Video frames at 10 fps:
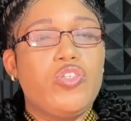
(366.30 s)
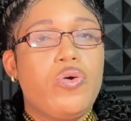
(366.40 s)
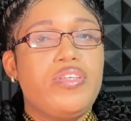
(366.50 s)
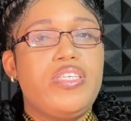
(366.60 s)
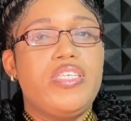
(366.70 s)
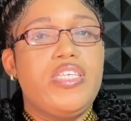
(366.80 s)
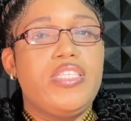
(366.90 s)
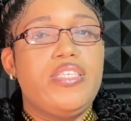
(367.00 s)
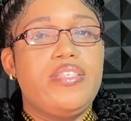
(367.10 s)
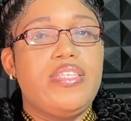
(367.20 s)
causes
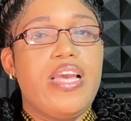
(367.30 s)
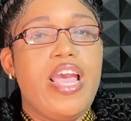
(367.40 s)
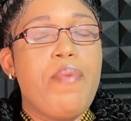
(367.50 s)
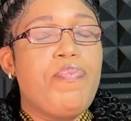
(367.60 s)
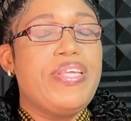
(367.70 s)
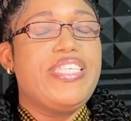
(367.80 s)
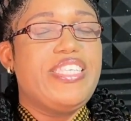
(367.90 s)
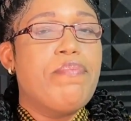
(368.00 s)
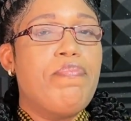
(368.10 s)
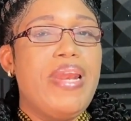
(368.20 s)
it is the herpes
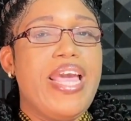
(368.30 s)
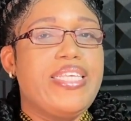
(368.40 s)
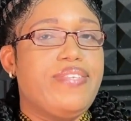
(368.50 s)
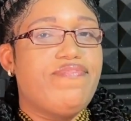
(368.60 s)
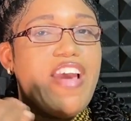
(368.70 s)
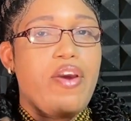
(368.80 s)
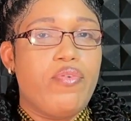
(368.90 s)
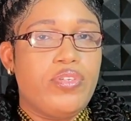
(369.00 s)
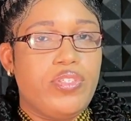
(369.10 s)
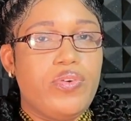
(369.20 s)
simplex
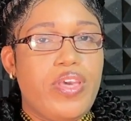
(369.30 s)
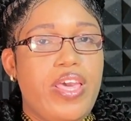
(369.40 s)
virus. Okay?